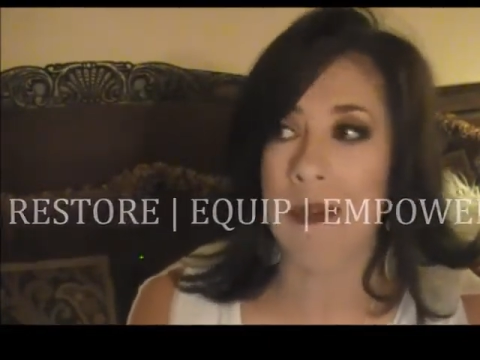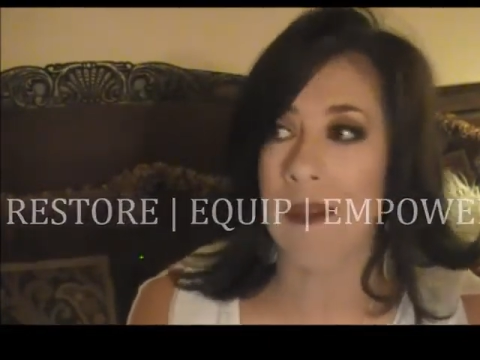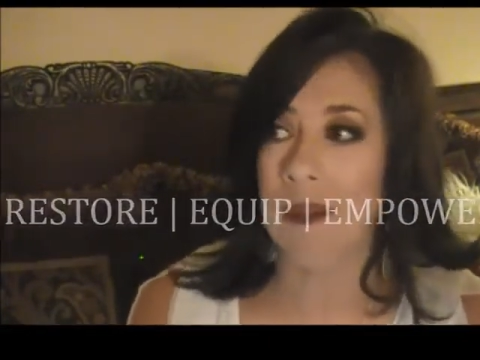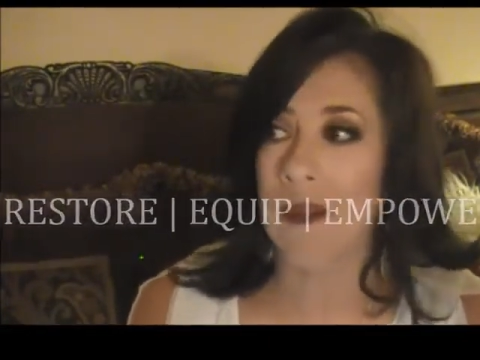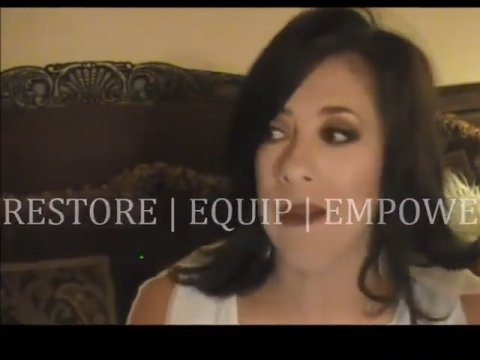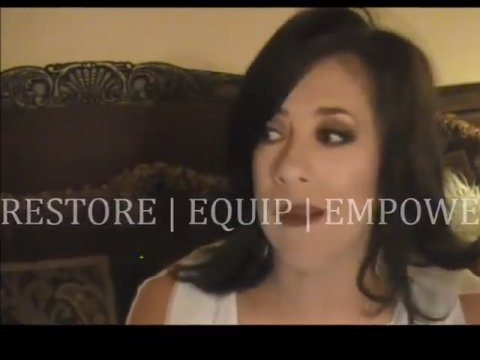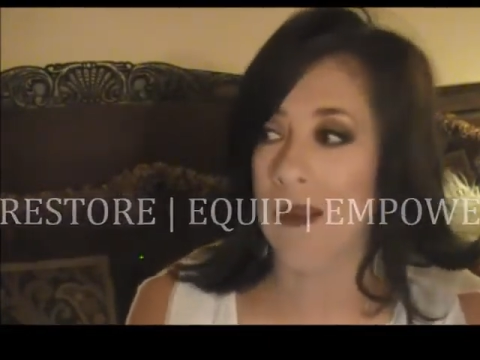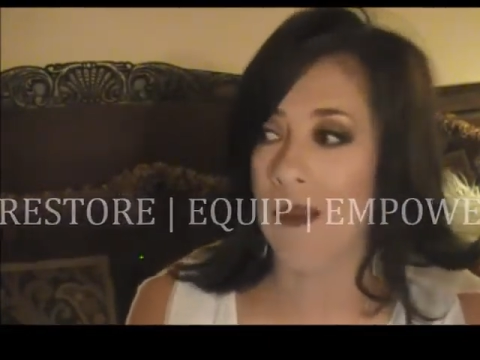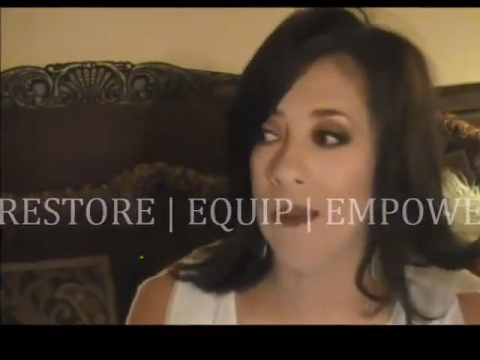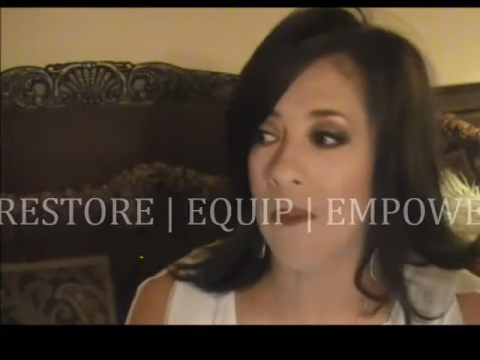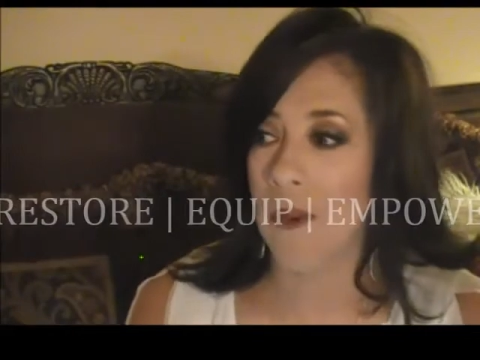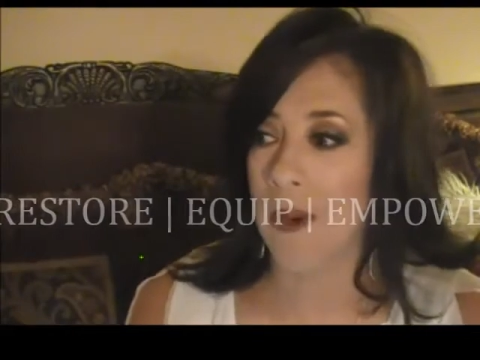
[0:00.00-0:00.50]

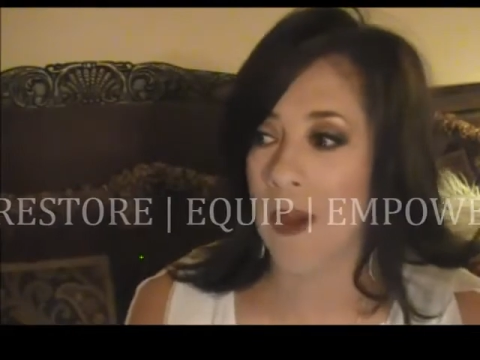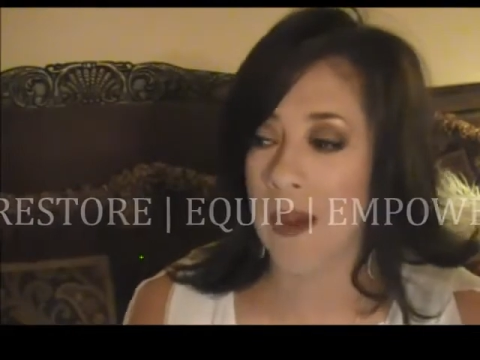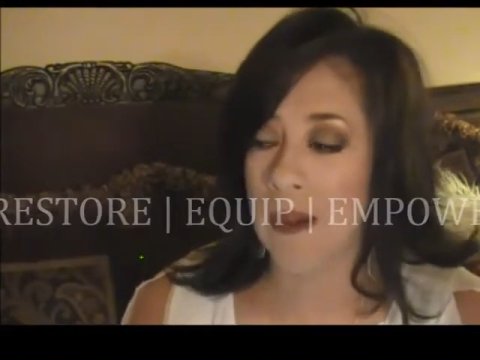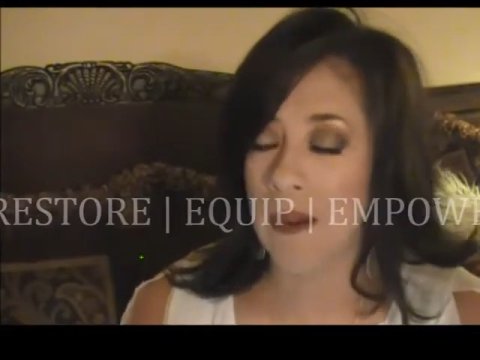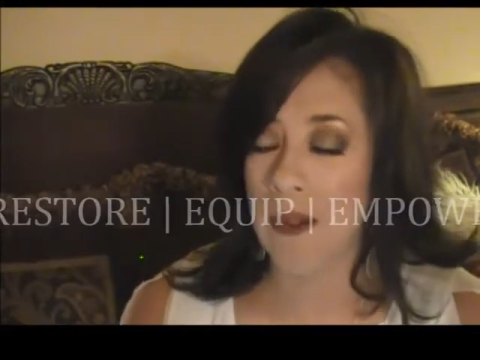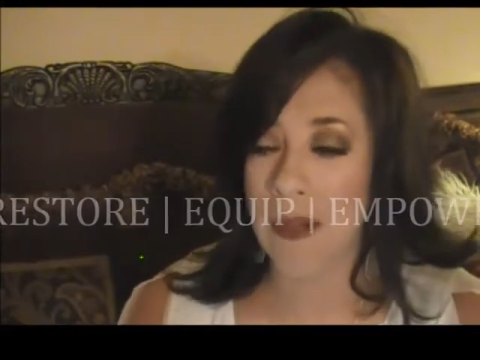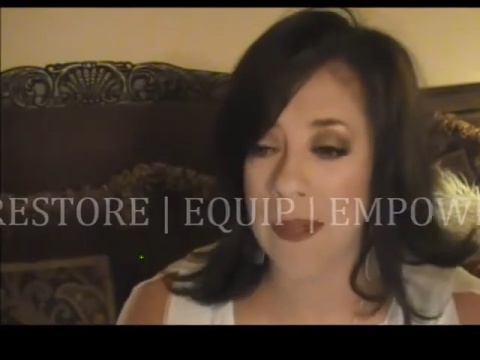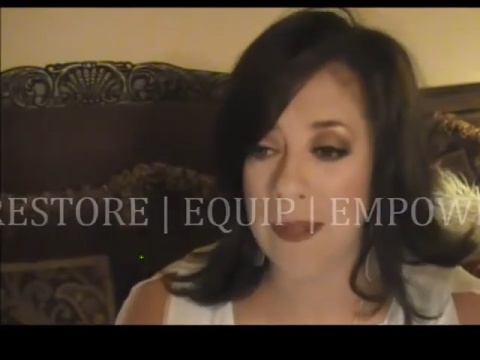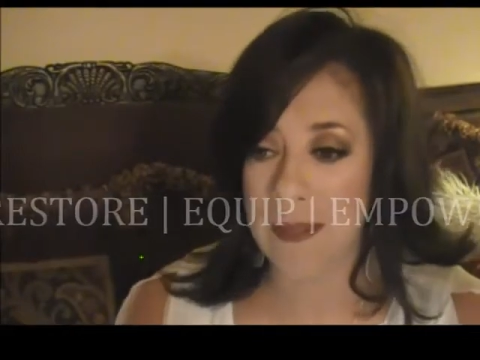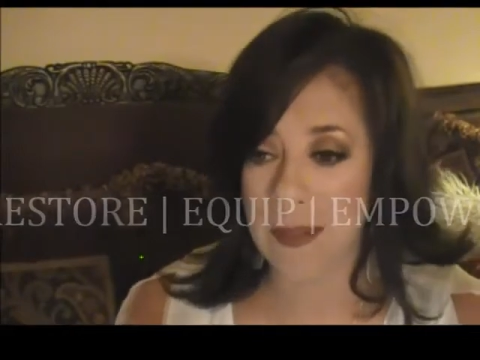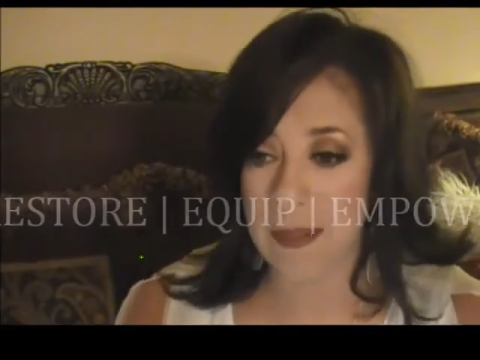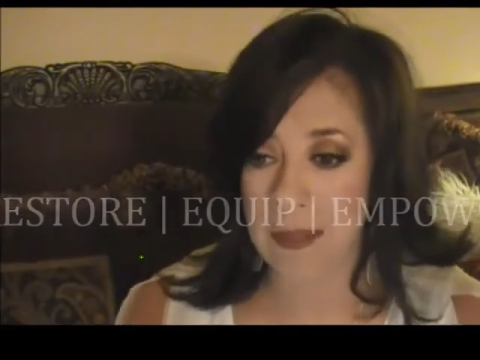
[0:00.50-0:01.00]
And when I
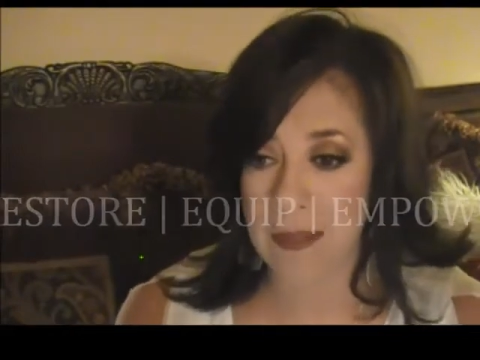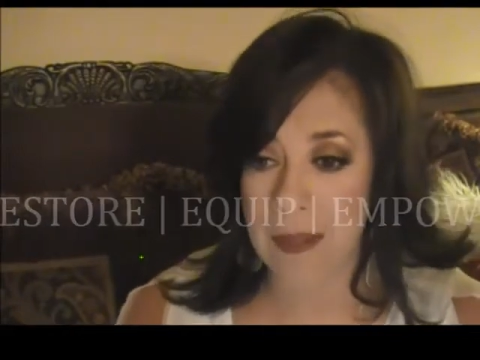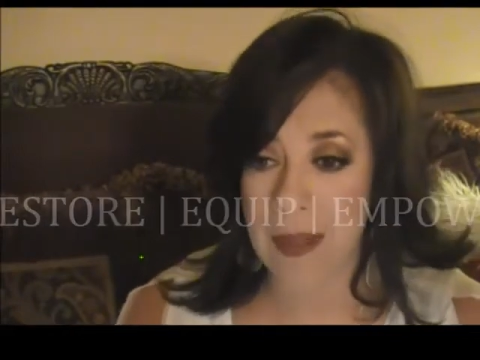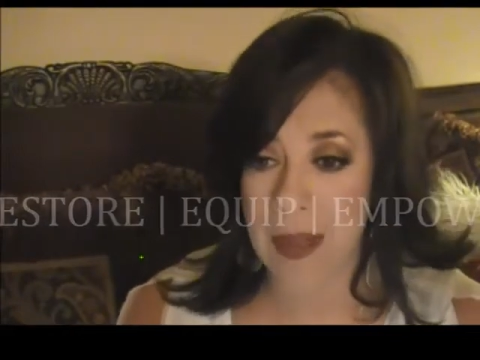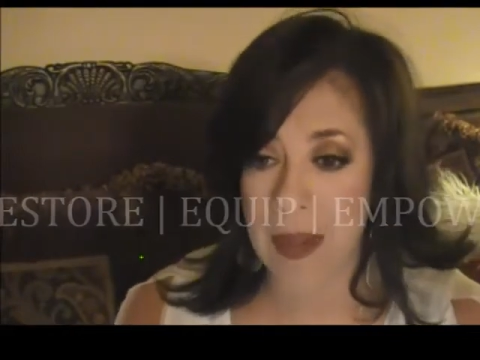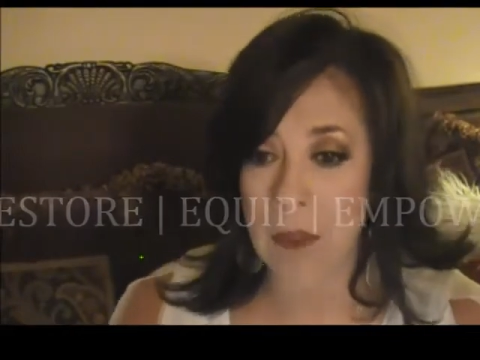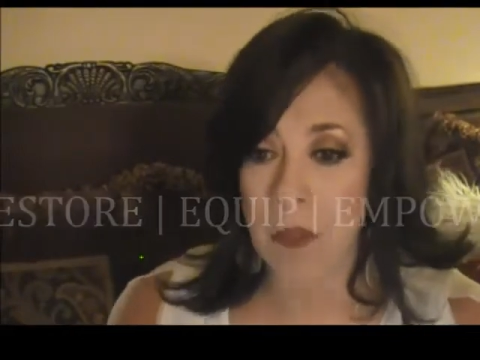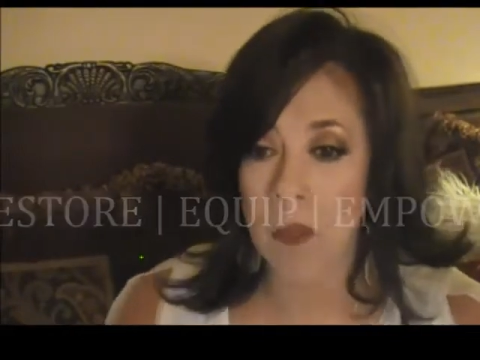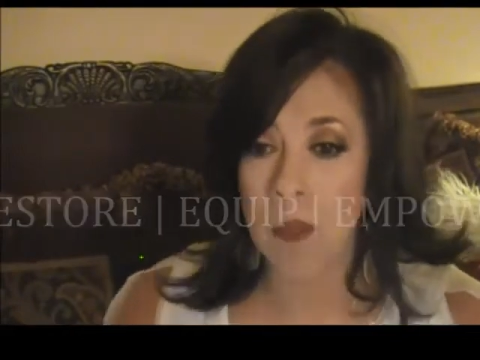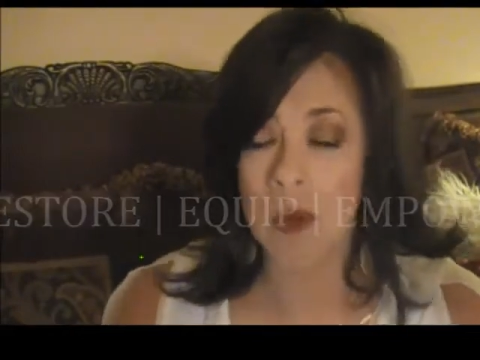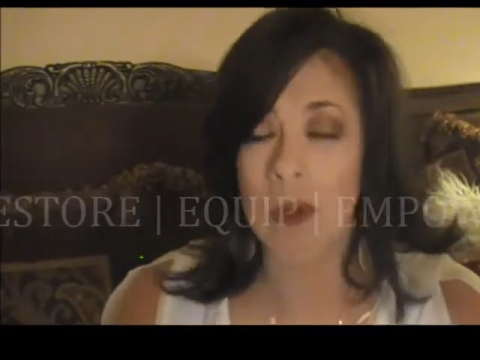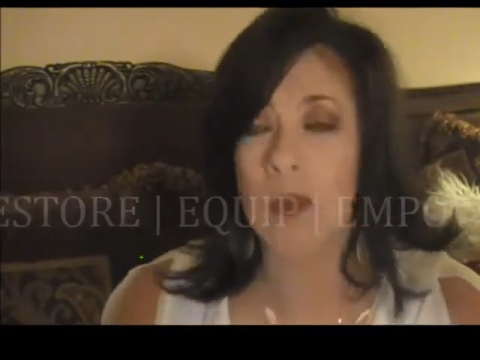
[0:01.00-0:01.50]
look at
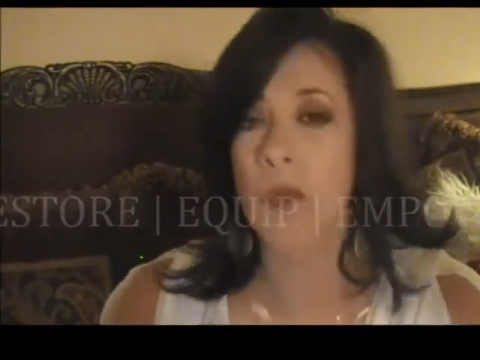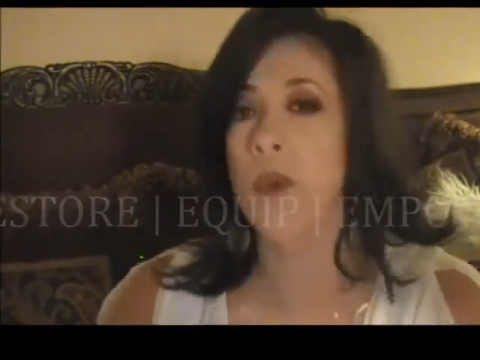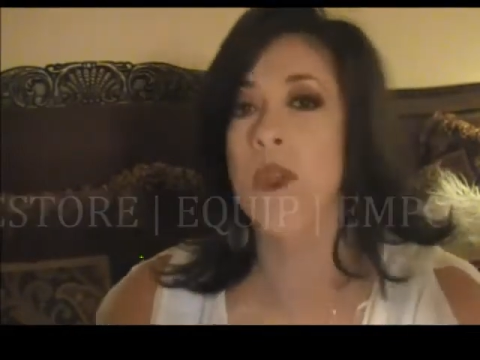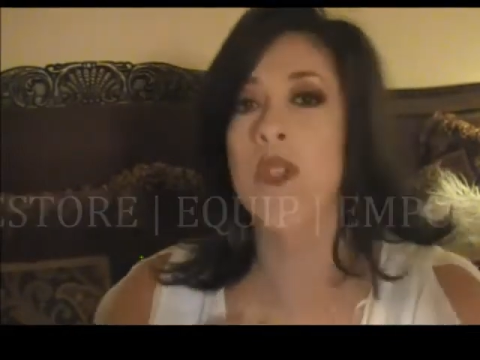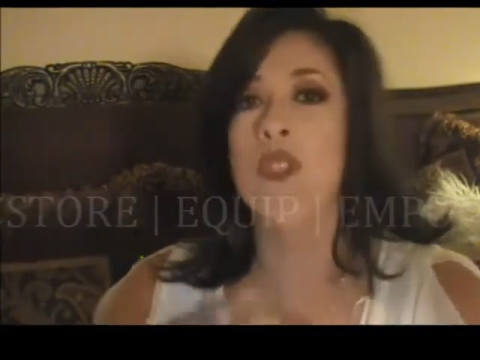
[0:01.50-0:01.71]
that word